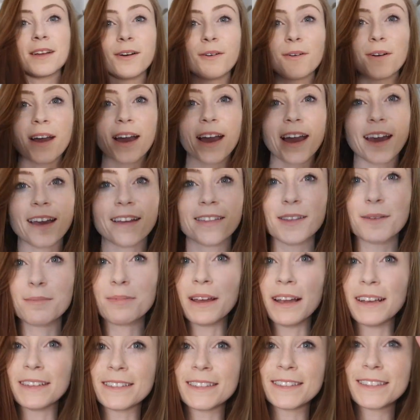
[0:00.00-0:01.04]
Okay, the
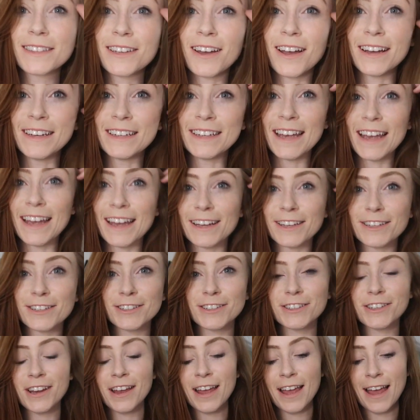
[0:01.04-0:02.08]
place is
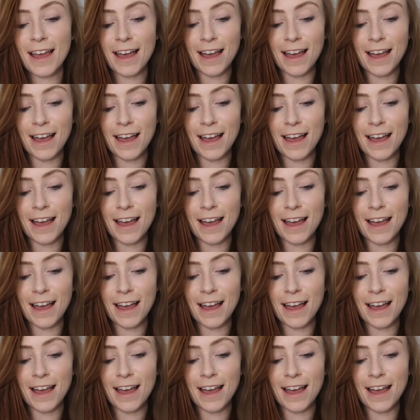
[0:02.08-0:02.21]
tidy-ish.